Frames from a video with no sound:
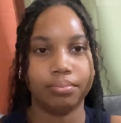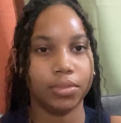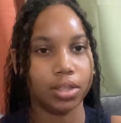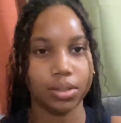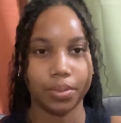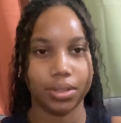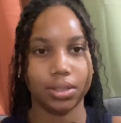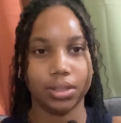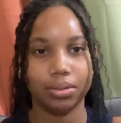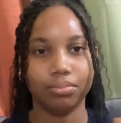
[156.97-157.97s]
Not
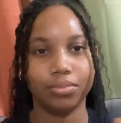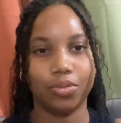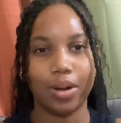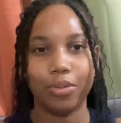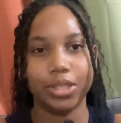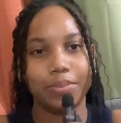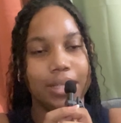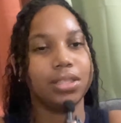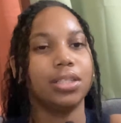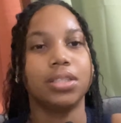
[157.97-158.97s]
sponsored. Why would
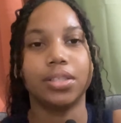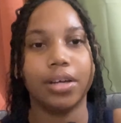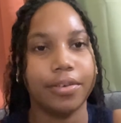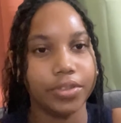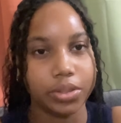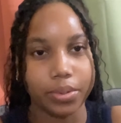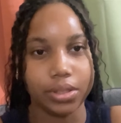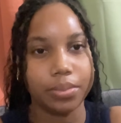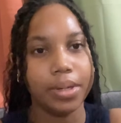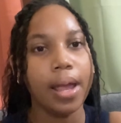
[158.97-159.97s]
Spanish Dictionary ever
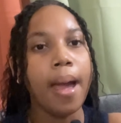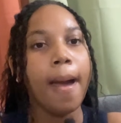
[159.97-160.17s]
sponsor me?